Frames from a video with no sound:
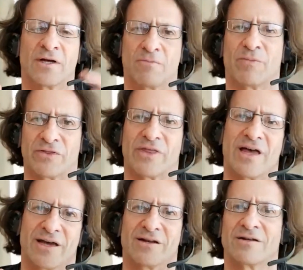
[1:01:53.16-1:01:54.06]
But
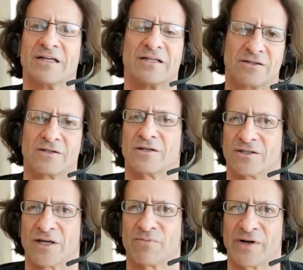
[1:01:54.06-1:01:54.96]
then
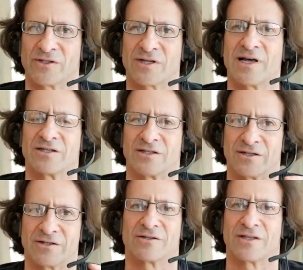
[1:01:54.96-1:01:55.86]
some months
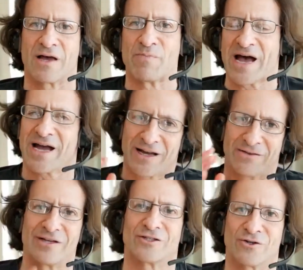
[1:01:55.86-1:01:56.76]
later, they're back and
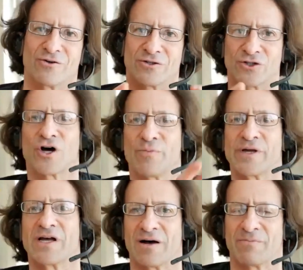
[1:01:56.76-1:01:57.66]
they start
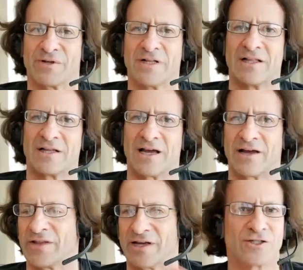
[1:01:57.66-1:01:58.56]
topping up,
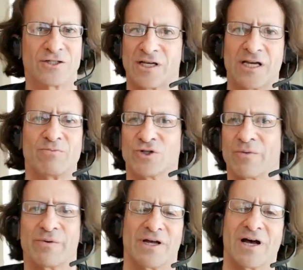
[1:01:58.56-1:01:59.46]
and they just keep
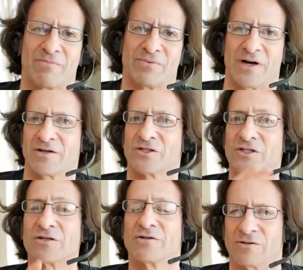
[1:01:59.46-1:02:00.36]
topping up
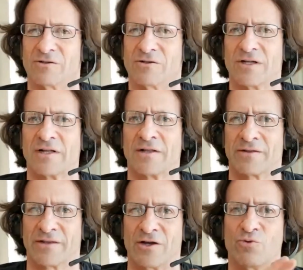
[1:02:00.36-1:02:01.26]
until
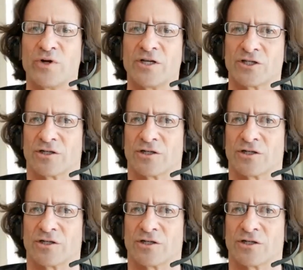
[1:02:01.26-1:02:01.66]
they reach a